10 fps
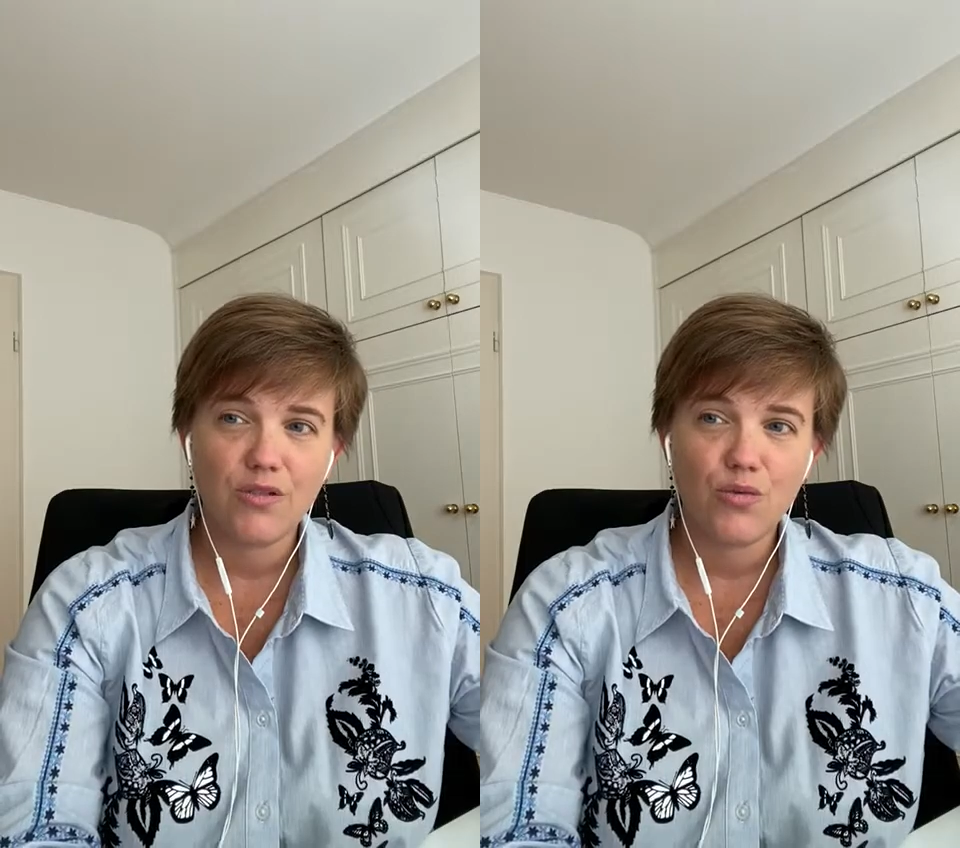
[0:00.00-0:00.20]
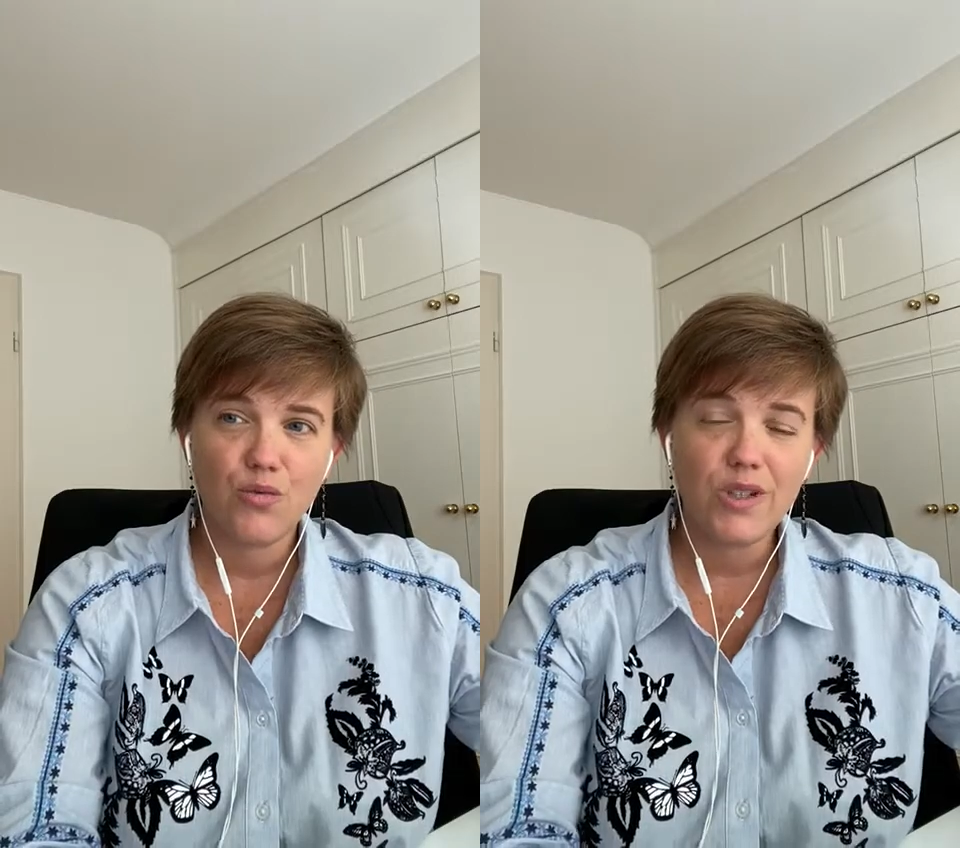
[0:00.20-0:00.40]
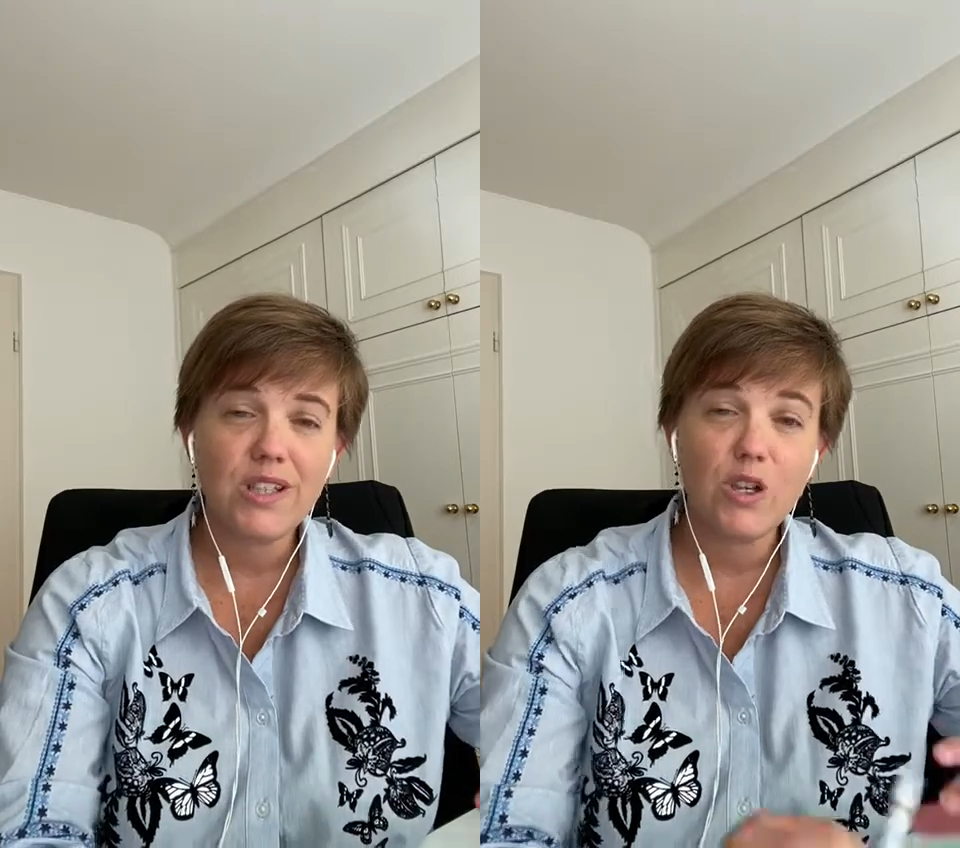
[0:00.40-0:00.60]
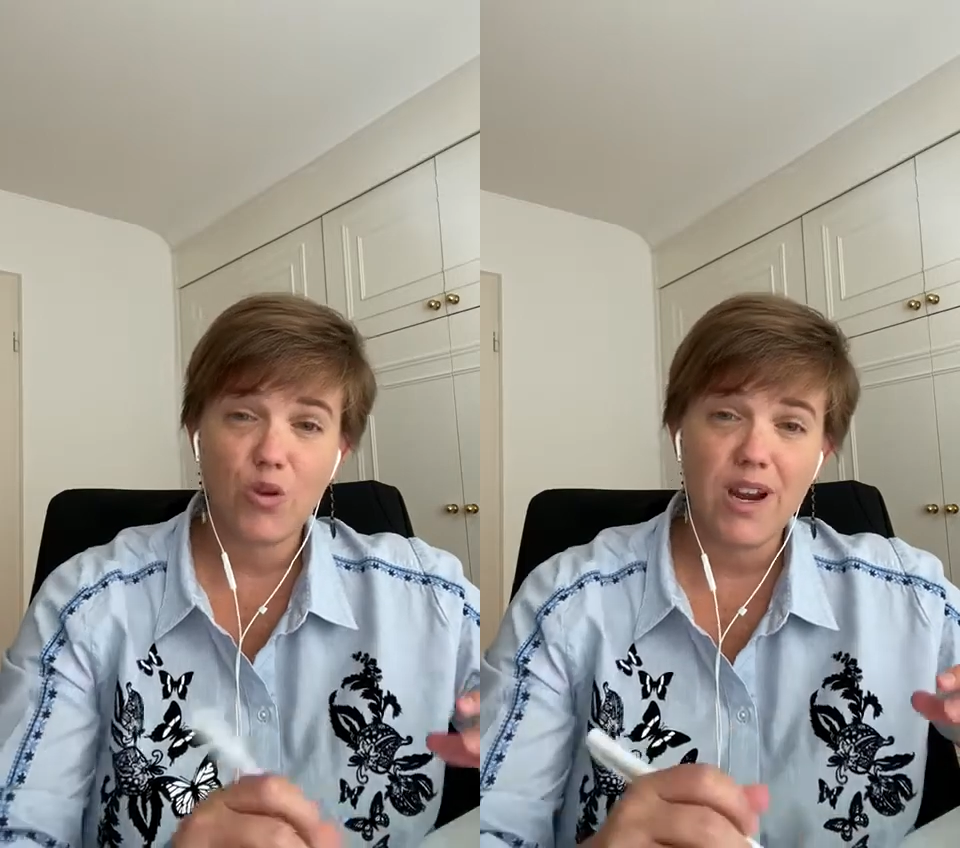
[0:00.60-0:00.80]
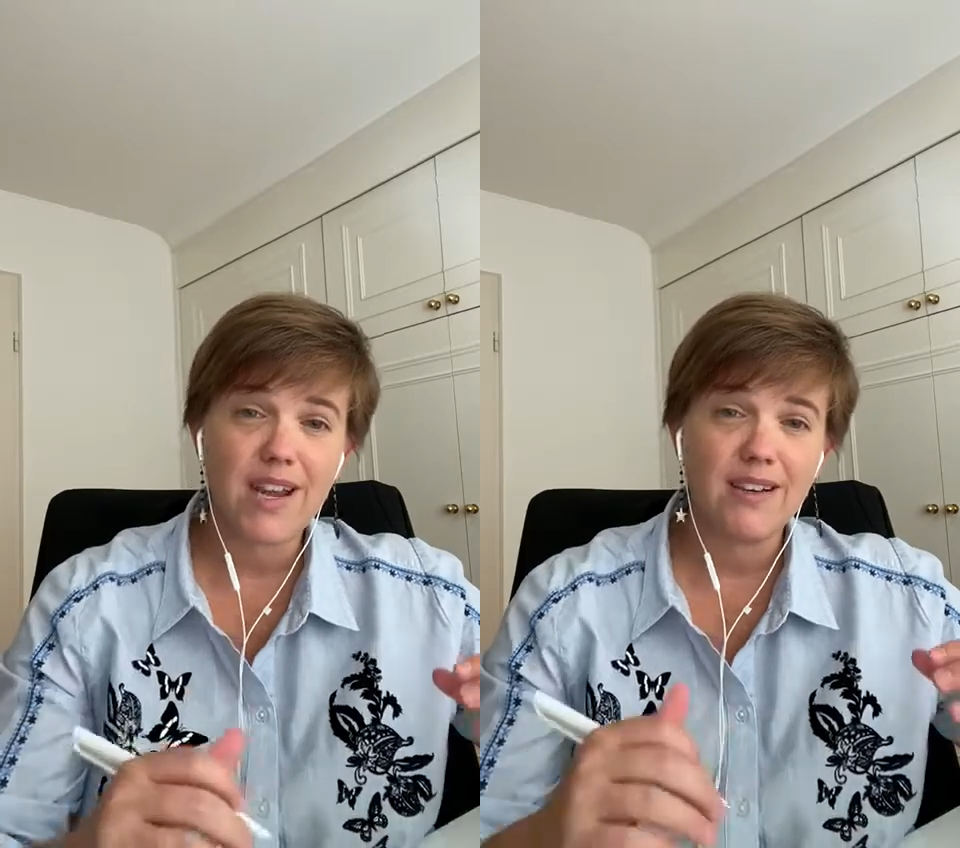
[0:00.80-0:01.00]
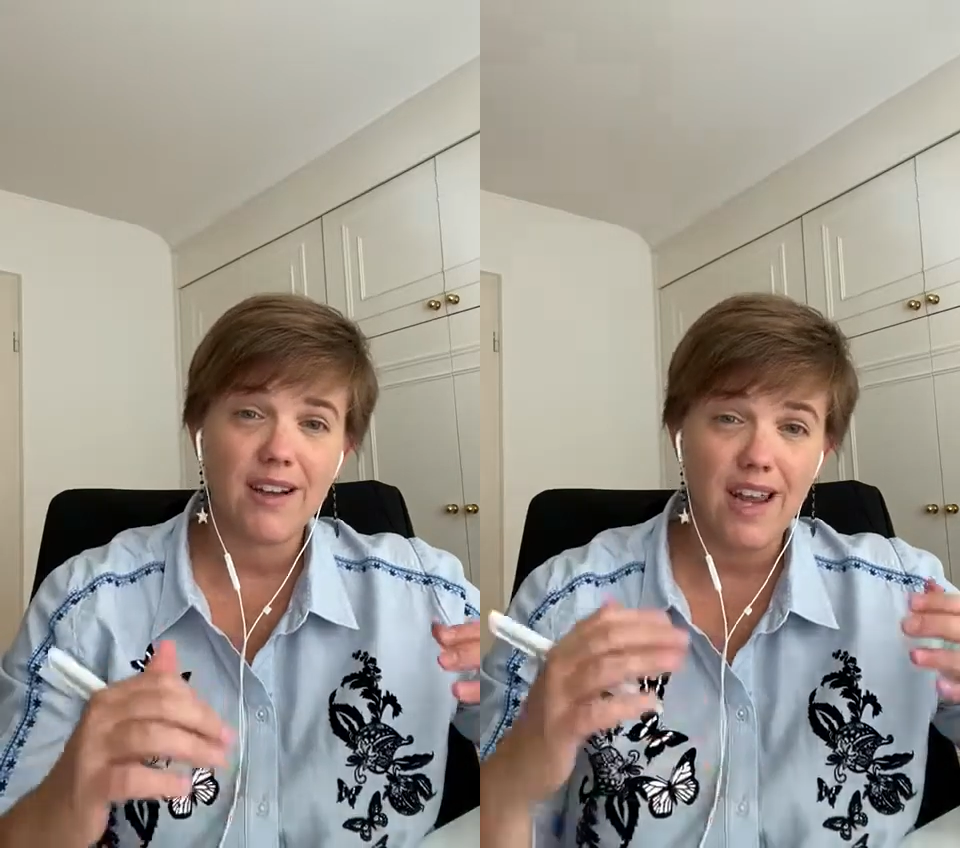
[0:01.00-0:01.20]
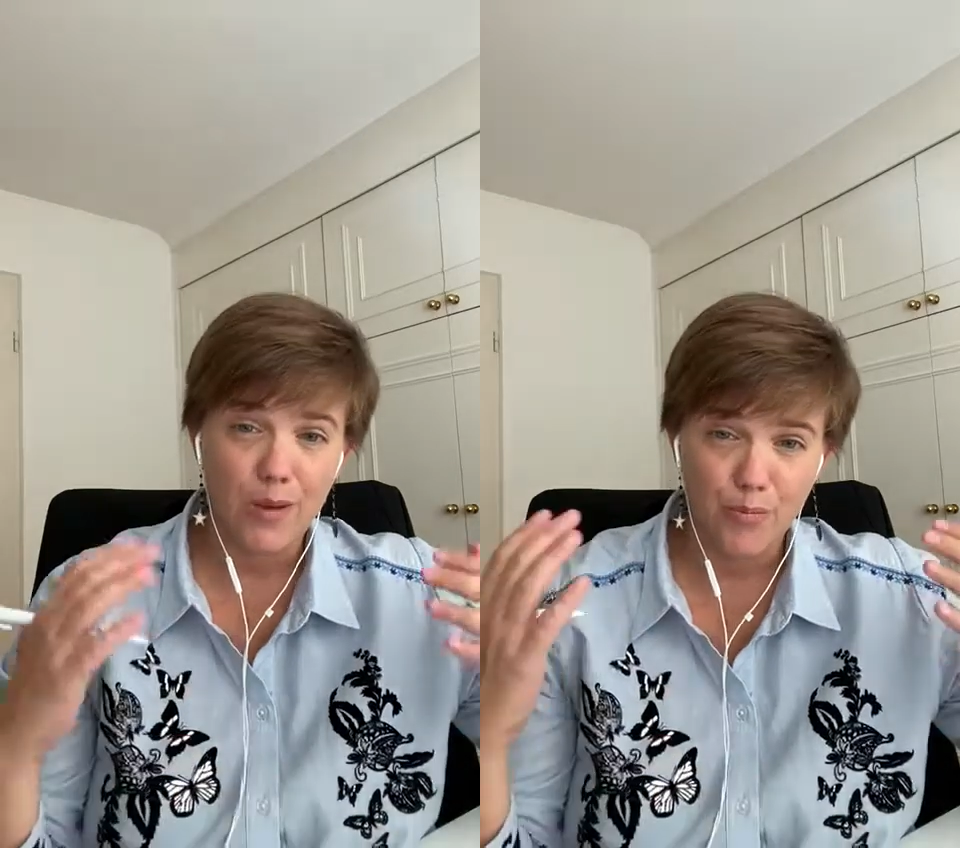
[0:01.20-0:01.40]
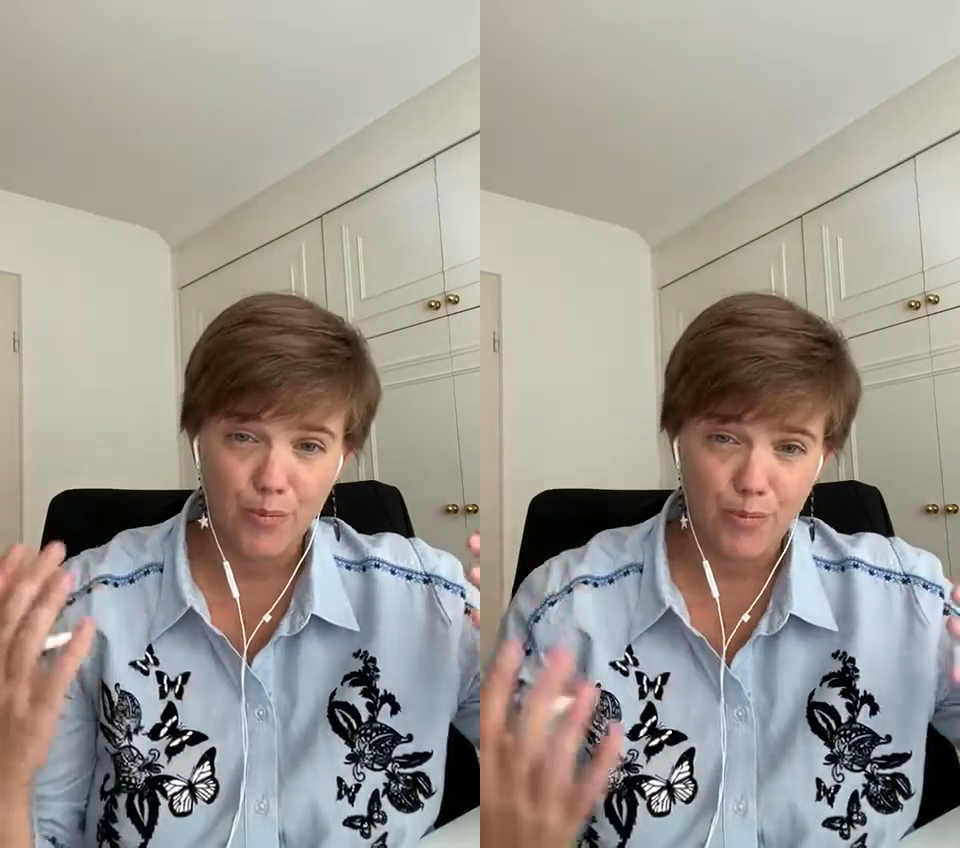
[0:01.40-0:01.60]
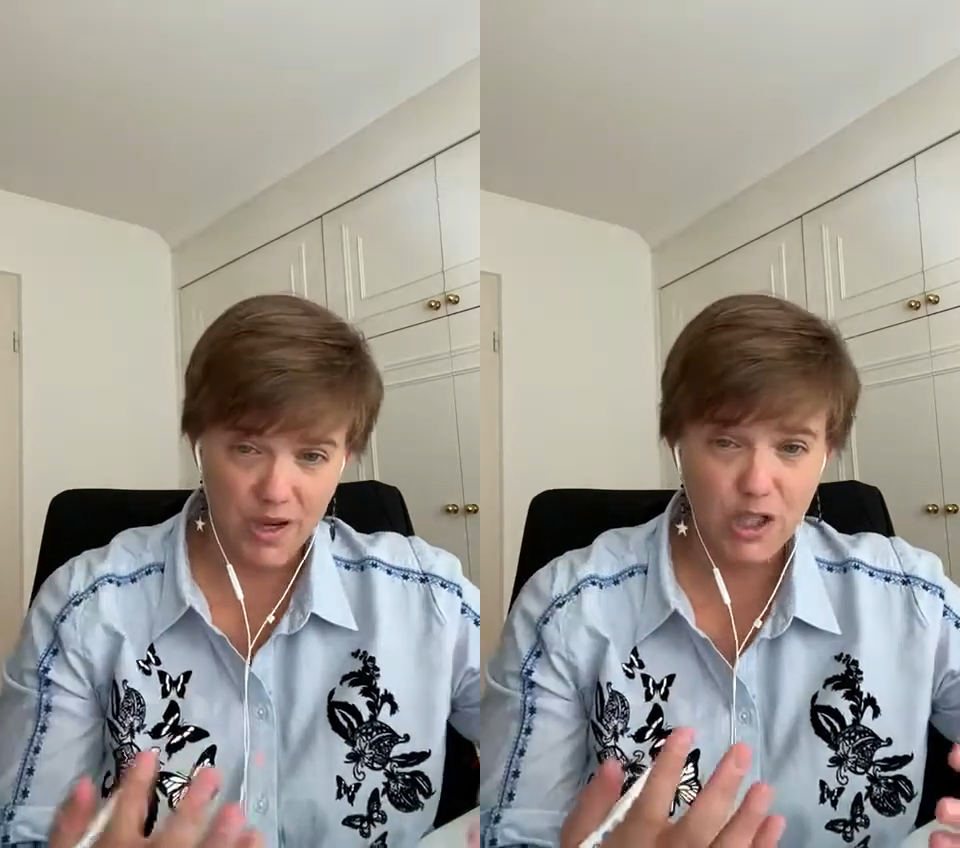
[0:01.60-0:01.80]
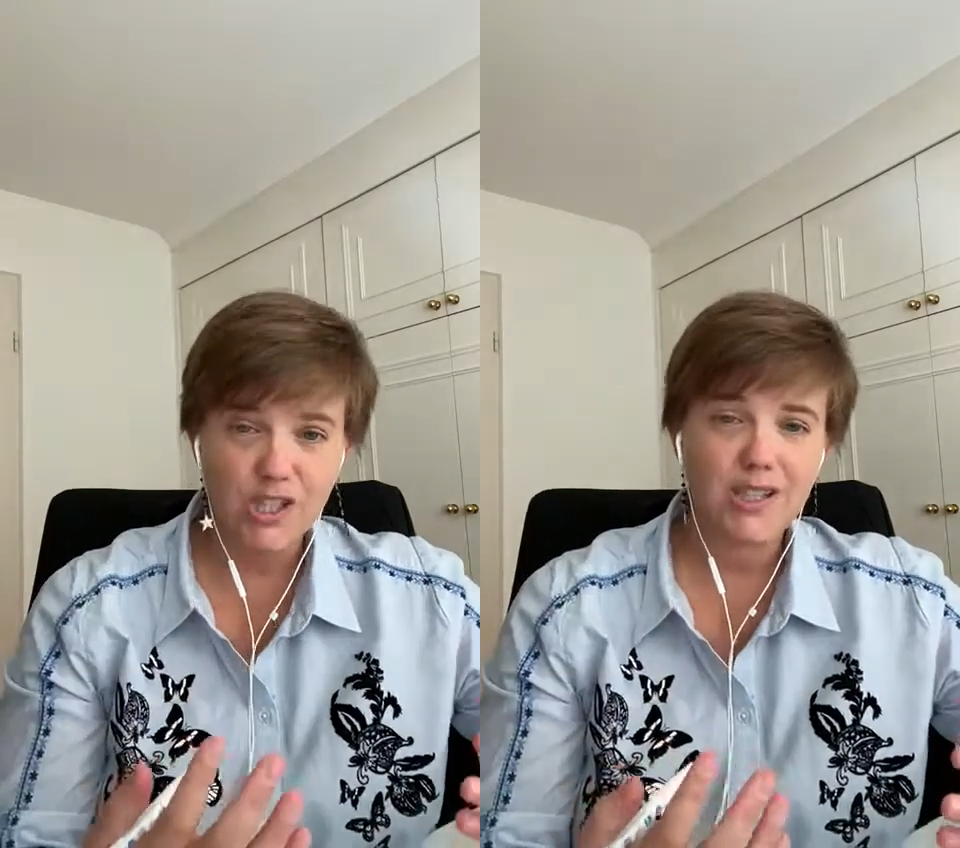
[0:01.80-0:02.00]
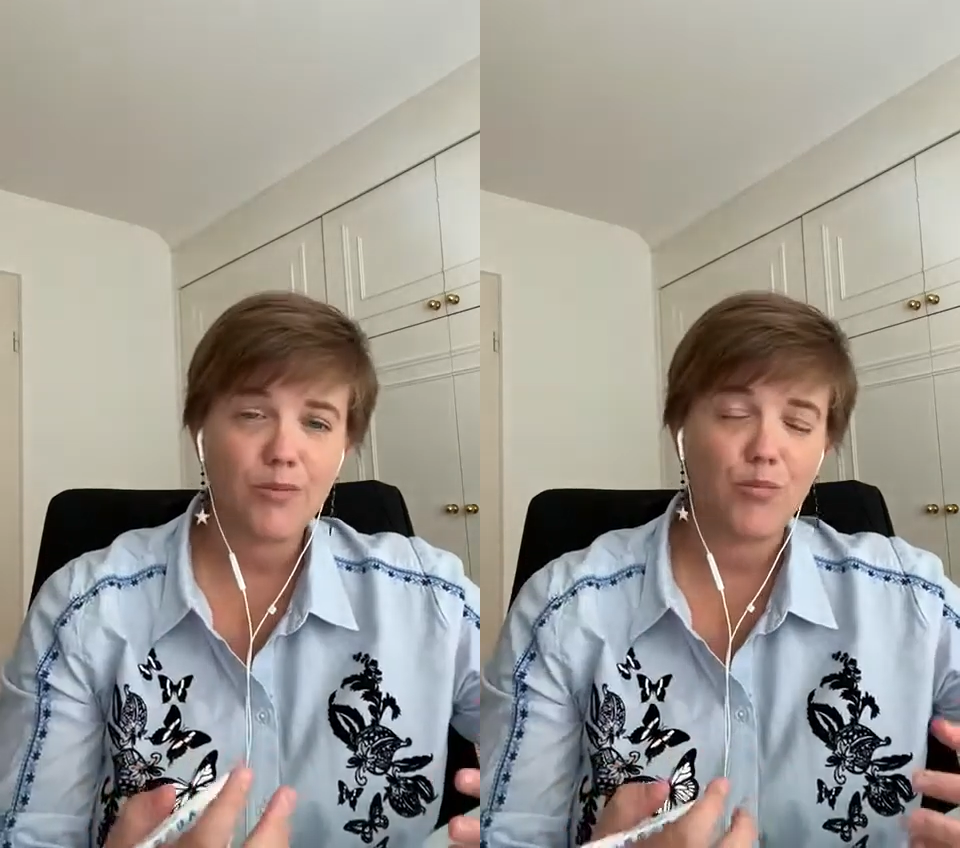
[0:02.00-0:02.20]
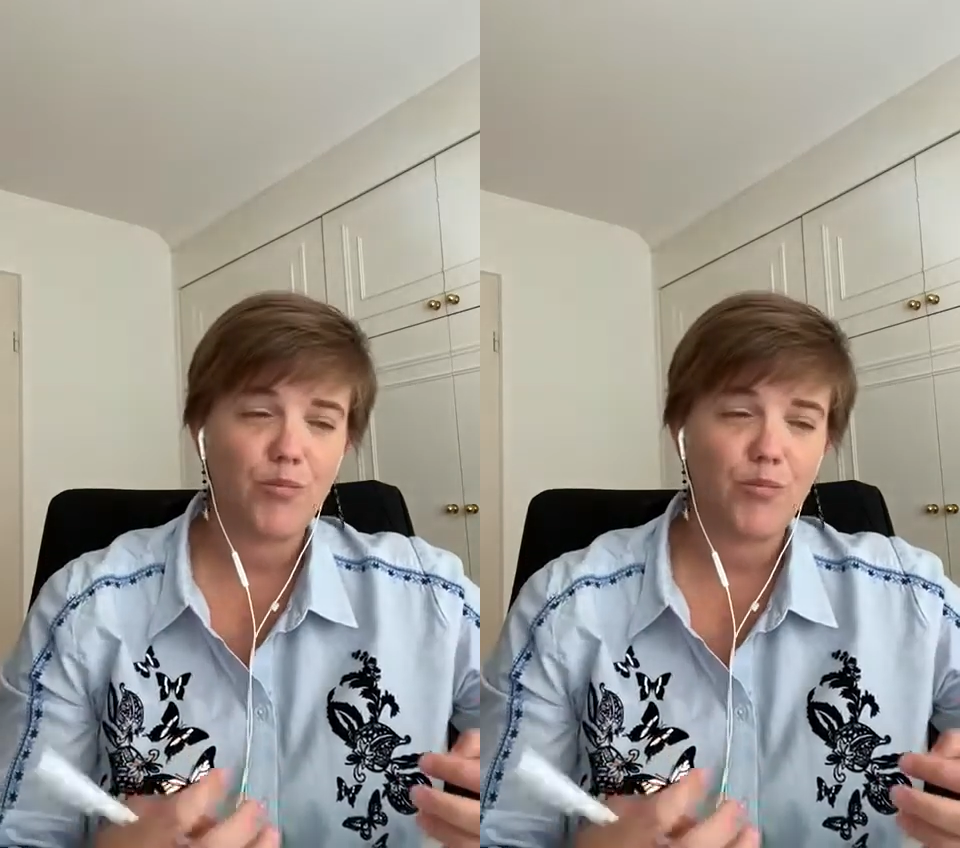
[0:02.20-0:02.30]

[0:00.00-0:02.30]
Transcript: really create a budget,